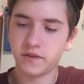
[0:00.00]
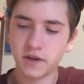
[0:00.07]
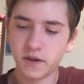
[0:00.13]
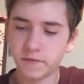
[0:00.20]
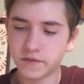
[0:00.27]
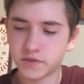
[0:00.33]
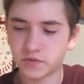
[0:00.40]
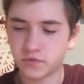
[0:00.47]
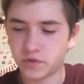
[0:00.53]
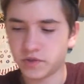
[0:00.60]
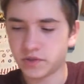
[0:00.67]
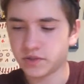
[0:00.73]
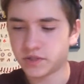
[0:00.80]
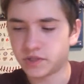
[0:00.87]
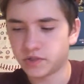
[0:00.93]
offense
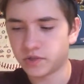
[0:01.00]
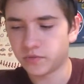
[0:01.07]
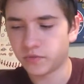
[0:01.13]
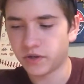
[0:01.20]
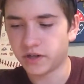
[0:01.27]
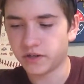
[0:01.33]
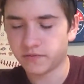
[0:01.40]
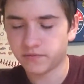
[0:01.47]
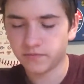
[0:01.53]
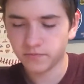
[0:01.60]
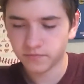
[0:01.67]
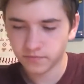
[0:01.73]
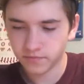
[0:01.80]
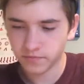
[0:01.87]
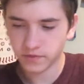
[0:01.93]
was good when it
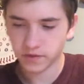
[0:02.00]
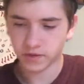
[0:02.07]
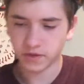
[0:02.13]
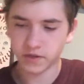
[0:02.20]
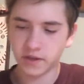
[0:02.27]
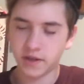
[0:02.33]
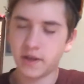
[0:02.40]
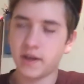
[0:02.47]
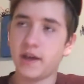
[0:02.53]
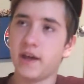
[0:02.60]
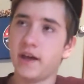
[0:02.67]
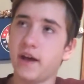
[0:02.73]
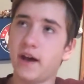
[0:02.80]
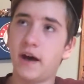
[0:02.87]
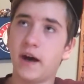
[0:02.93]
good.
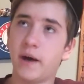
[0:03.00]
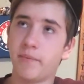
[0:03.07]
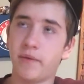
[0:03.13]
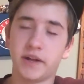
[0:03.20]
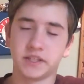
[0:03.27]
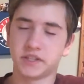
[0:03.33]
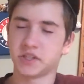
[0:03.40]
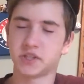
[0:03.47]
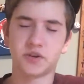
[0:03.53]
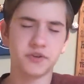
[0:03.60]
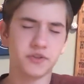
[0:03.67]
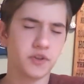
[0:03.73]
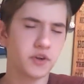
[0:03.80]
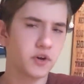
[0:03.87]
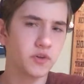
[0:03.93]
Not at the
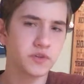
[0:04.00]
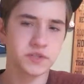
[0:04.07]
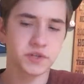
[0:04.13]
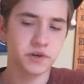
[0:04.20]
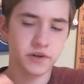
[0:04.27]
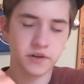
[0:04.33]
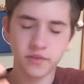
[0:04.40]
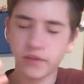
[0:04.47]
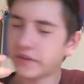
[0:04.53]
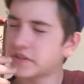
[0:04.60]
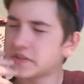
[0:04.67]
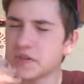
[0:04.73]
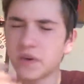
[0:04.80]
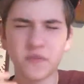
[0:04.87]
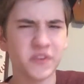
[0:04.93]
start though. The
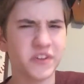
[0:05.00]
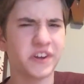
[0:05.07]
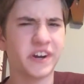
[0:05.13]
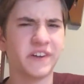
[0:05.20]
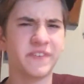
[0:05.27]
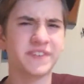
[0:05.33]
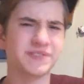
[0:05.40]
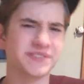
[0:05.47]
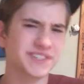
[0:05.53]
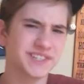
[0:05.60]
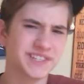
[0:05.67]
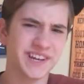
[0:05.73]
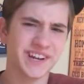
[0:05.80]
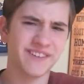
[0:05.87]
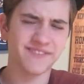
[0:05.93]
start for the offense was
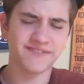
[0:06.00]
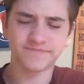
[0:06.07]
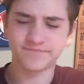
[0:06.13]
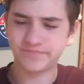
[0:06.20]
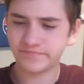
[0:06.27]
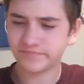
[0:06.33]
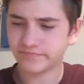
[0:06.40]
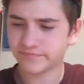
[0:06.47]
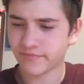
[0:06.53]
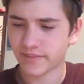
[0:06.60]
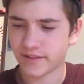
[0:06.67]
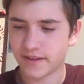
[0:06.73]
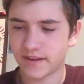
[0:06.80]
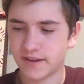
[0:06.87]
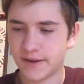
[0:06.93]
just kind
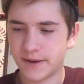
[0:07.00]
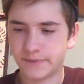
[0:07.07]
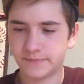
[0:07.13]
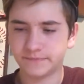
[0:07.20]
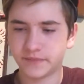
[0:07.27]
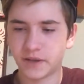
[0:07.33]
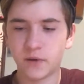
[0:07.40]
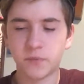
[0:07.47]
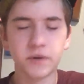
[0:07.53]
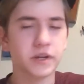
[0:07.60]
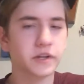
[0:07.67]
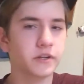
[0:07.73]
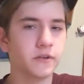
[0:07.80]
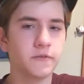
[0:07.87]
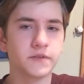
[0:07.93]
of
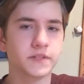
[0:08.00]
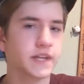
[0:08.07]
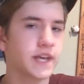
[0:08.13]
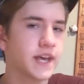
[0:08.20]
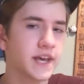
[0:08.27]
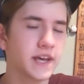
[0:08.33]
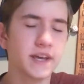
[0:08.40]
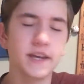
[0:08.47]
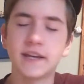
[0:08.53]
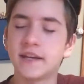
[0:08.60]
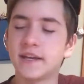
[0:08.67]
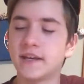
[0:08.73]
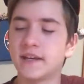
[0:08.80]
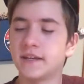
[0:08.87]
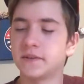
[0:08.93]
counterproductive. It
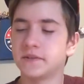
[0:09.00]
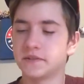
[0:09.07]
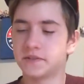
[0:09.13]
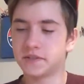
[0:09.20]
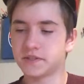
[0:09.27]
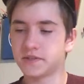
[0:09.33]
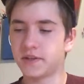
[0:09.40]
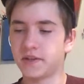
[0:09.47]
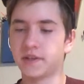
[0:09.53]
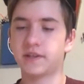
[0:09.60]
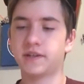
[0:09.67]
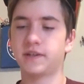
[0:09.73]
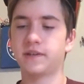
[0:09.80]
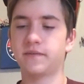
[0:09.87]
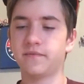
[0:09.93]
was just
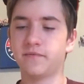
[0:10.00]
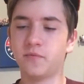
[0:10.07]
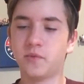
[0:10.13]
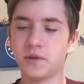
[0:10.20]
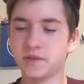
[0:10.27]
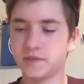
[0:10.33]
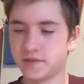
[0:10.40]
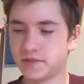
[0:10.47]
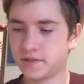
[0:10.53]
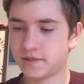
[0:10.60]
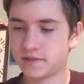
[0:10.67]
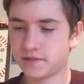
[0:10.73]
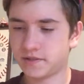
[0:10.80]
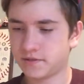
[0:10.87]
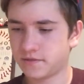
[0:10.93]
like,
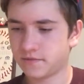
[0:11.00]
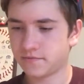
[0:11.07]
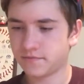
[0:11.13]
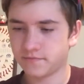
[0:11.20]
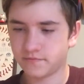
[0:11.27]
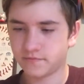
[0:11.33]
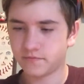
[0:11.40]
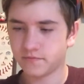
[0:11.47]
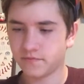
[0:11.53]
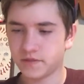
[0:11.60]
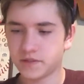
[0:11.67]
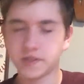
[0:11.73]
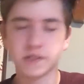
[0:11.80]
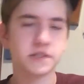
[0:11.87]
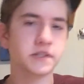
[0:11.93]

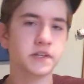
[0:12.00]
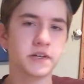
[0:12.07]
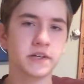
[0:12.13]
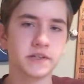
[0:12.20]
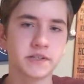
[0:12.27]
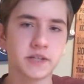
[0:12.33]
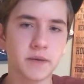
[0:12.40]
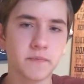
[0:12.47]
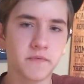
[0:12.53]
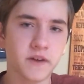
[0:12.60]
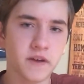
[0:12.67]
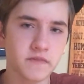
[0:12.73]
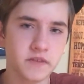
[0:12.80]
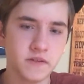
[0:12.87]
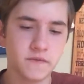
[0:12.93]
this isn't a top
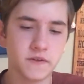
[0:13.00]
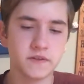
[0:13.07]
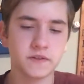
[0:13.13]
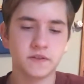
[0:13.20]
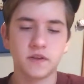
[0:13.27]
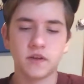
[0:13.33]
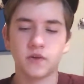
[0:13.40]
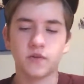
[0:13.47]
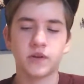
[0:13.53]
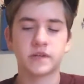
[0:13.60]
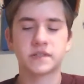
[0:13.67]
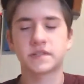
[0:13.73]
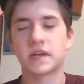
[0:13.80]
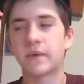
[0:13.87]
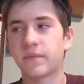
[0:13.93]
5 defense, or
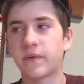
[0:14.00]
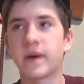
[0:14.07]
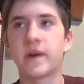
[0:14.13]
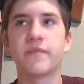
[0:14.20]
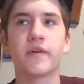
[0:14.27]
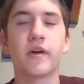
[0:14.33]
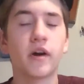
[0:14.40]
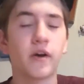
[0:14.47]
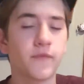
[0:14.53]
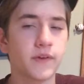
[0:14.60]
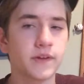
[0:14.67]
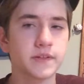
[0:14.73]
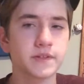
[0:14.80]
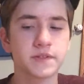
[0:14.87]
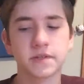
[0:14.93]
not top 5
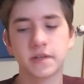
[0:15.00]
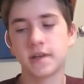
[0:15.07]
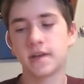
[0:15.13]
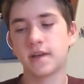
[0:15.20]
offense.